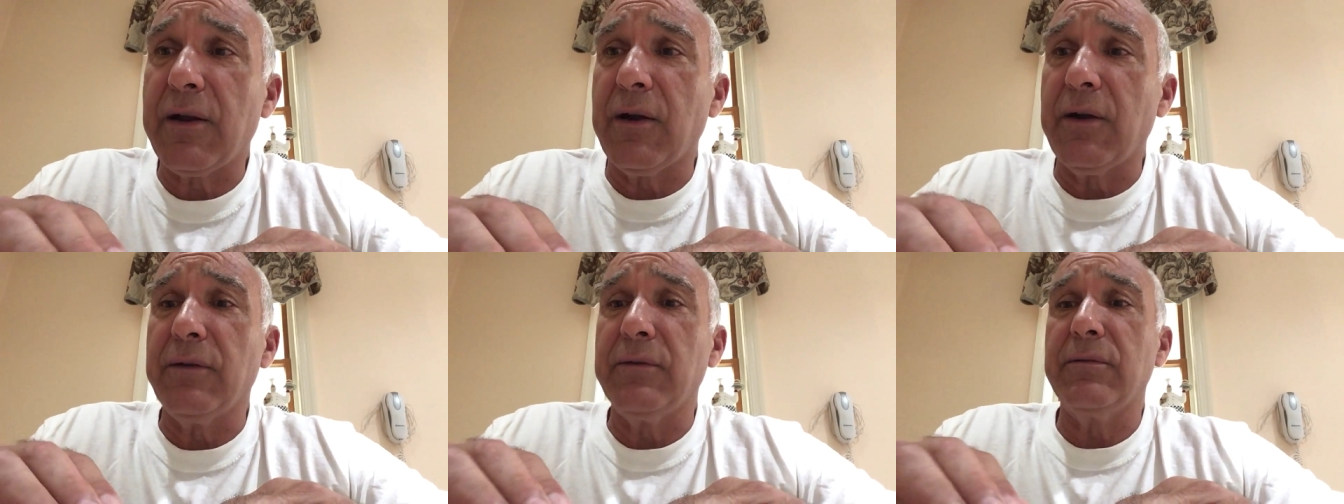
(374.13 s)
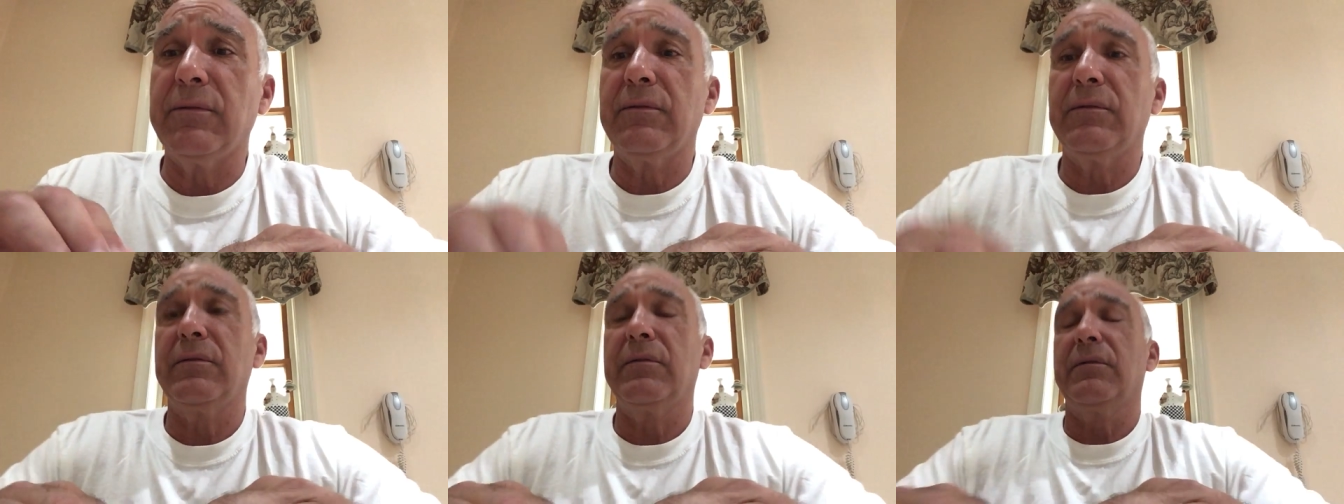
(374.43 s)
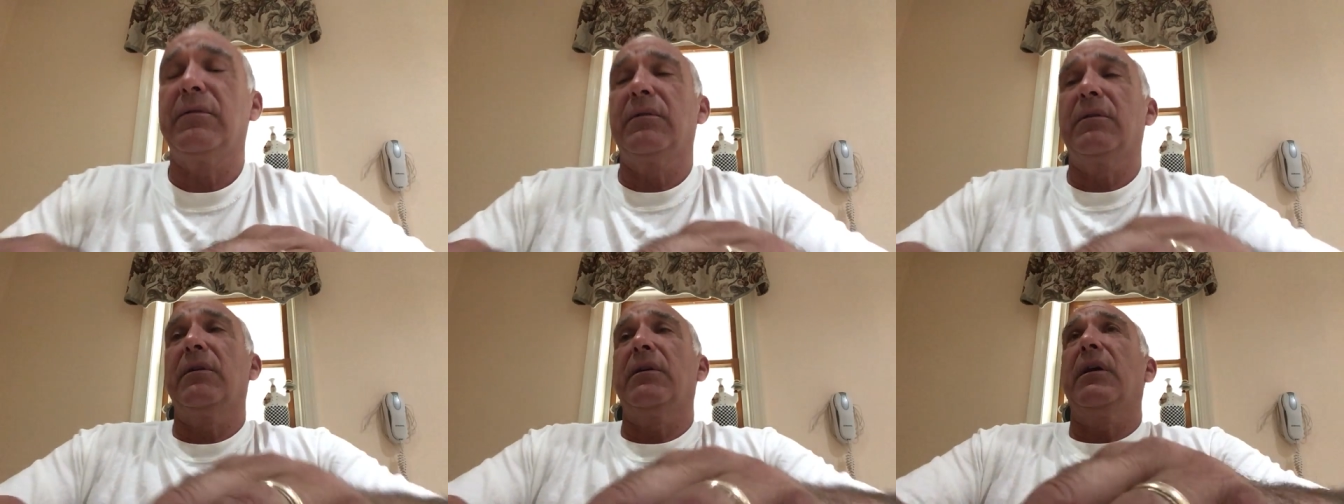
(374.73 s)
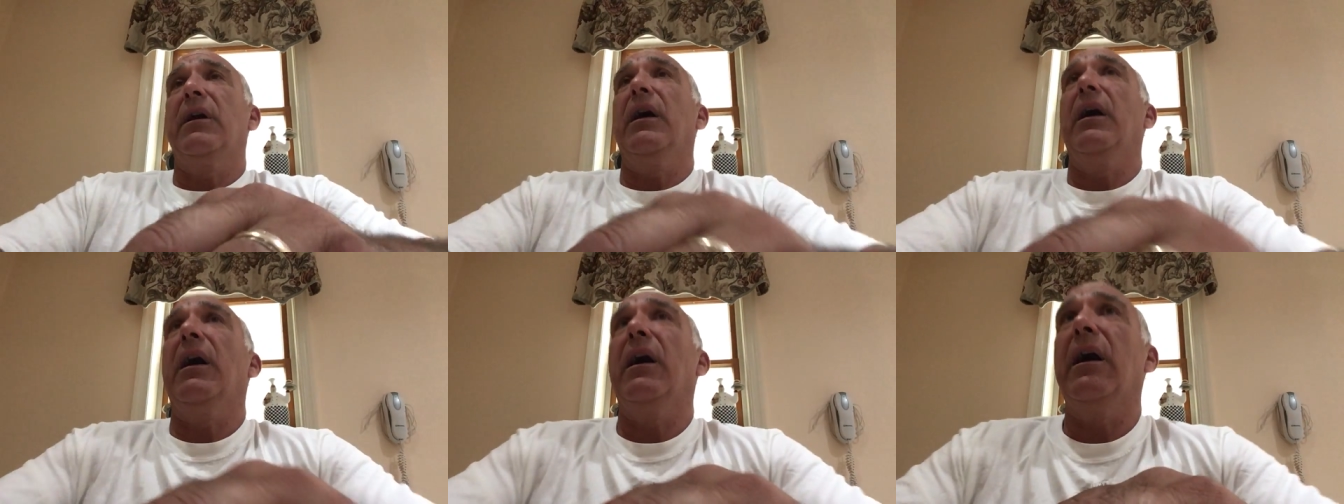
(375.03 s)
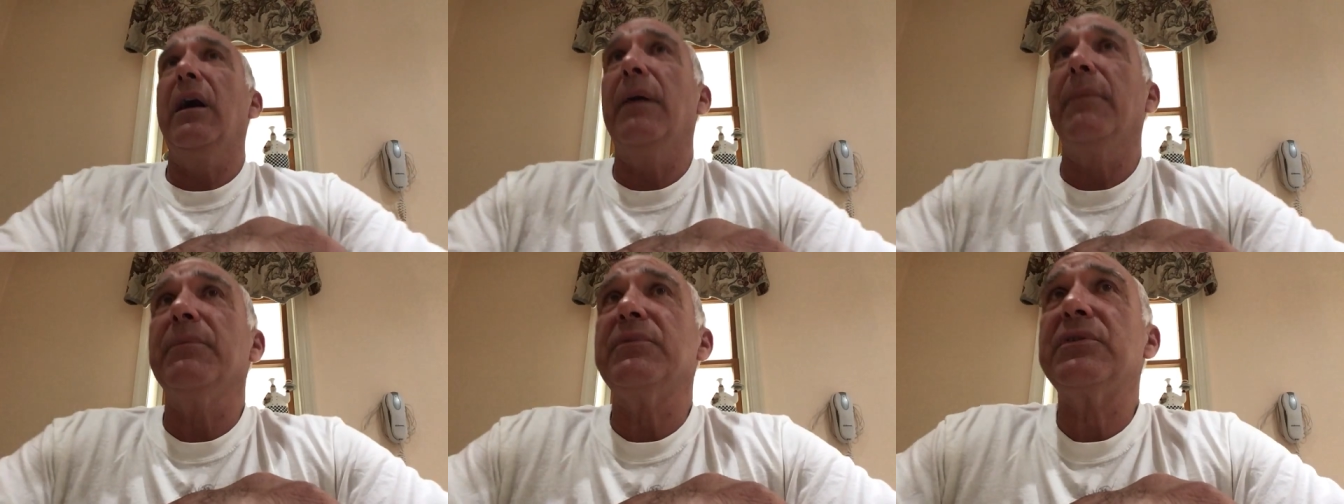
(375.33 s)
curtain
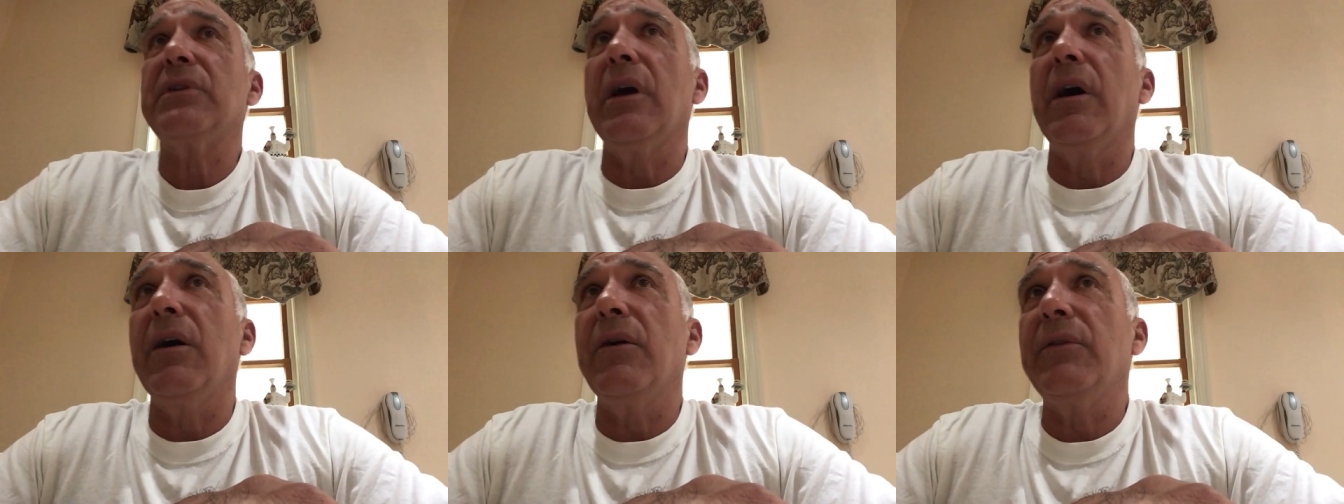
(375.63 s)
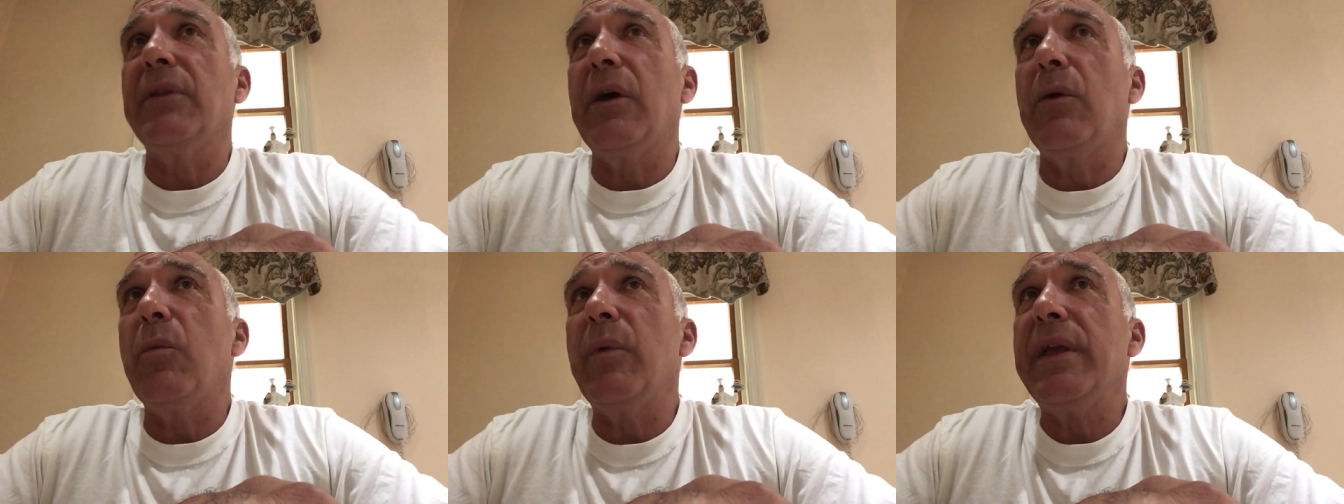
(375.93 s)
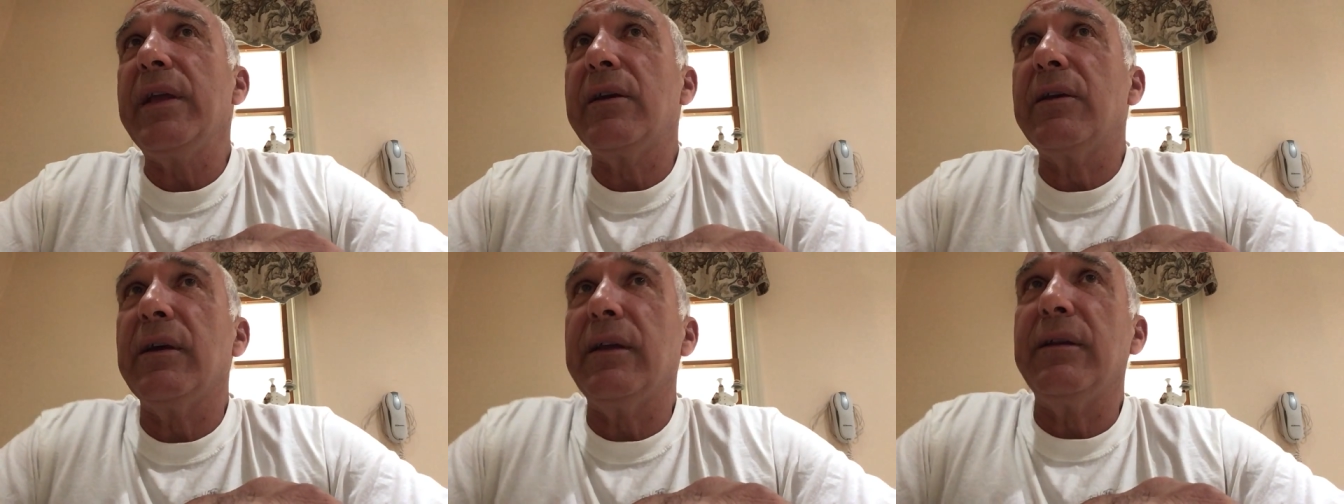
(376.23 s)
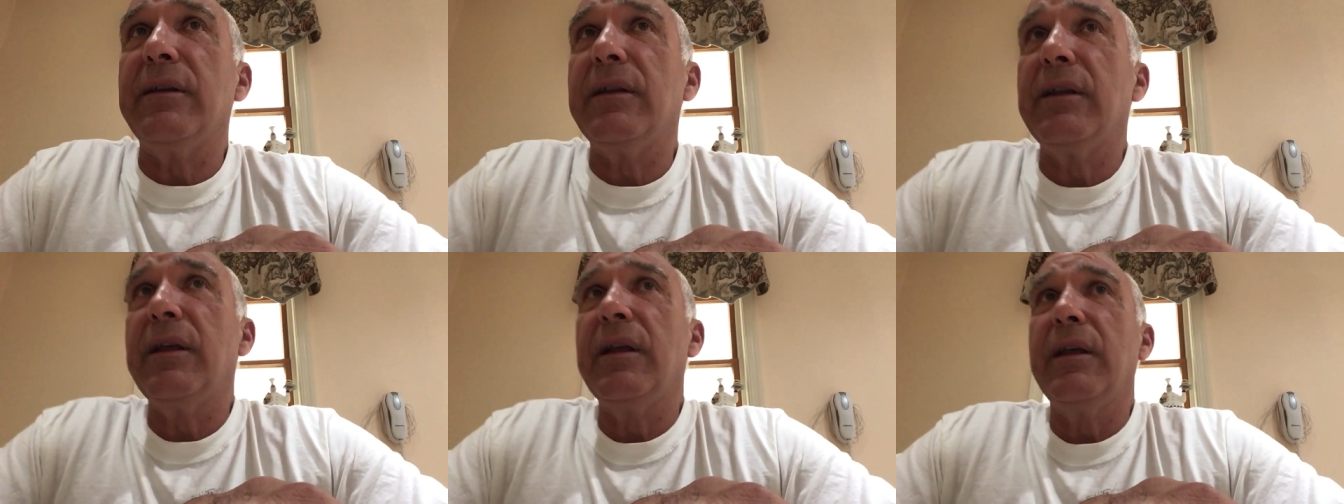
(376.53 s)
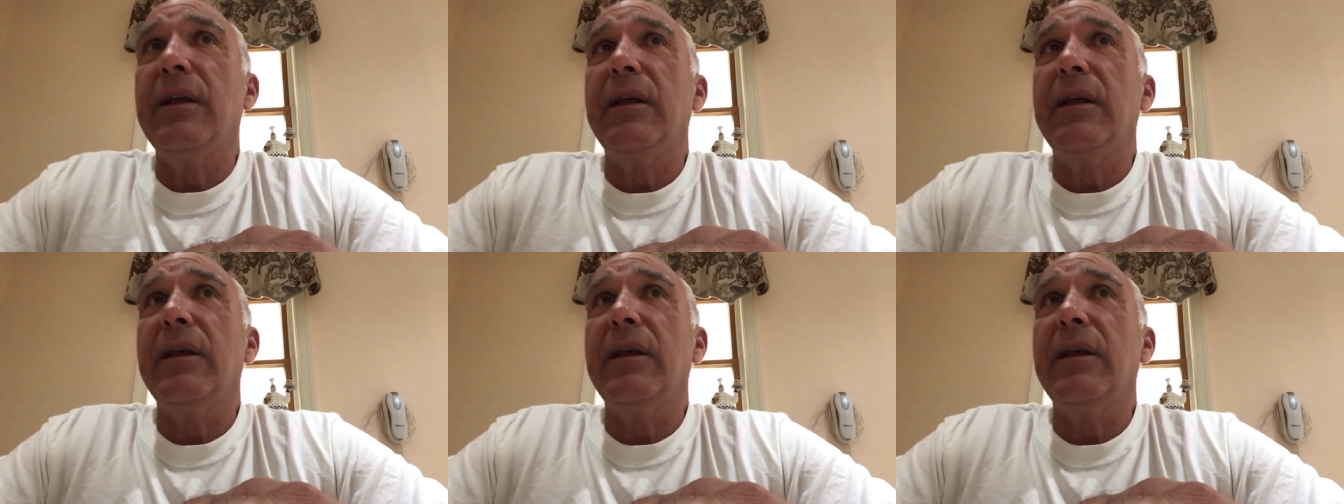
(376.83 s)
um, so that we could